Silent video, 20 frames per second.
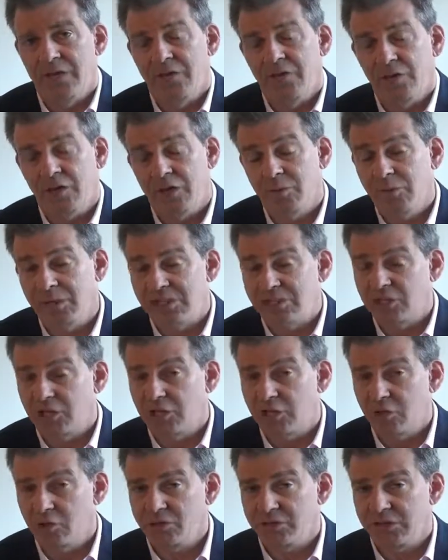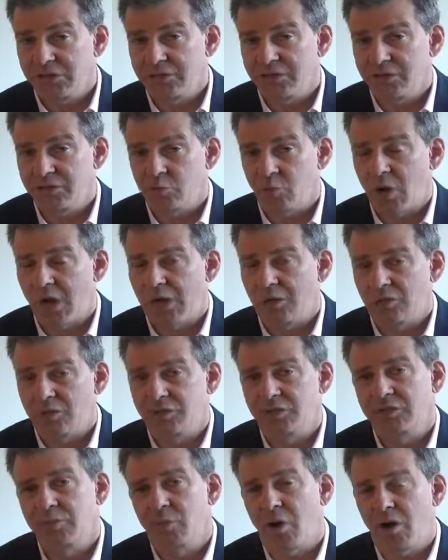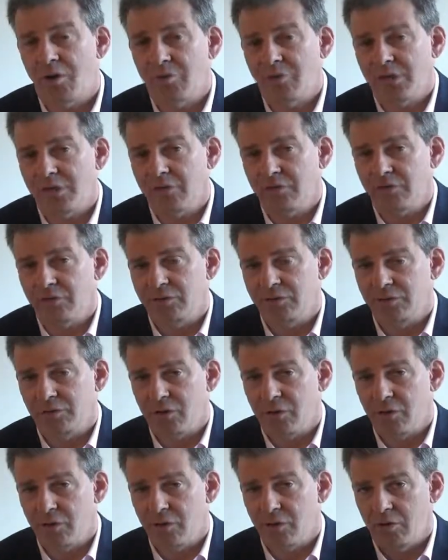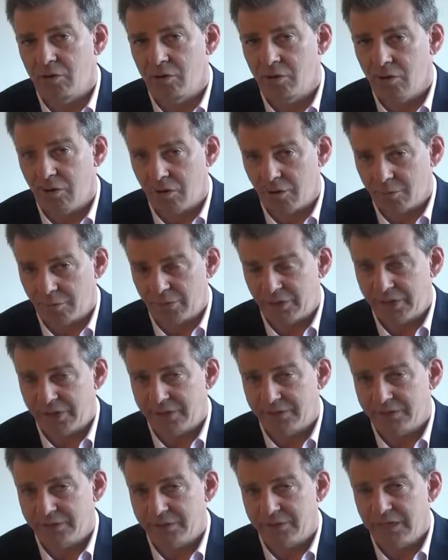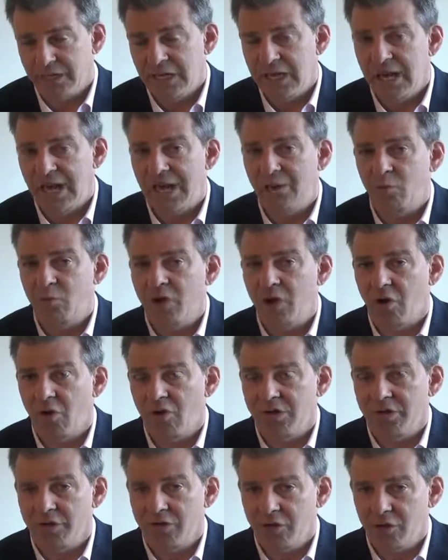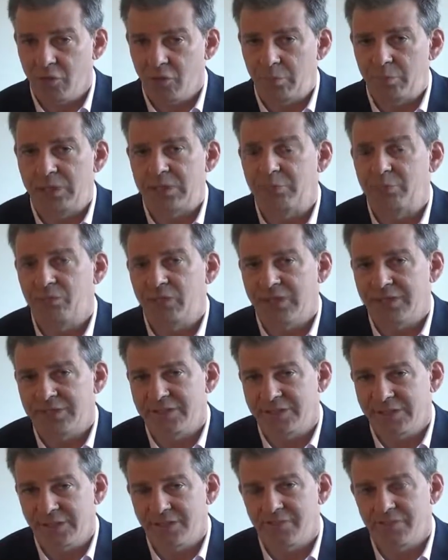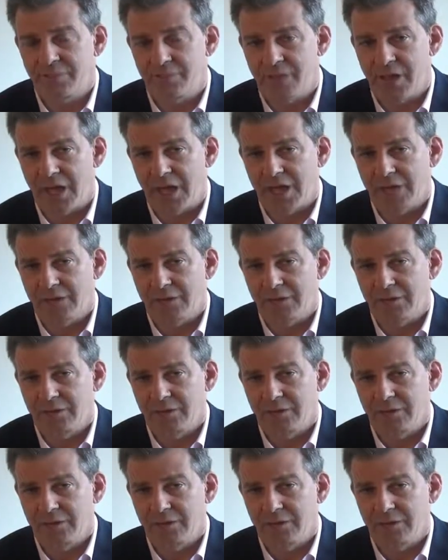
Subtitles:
They're going to be as close as these wireless smart meters are placed, and we already know people get sick from that.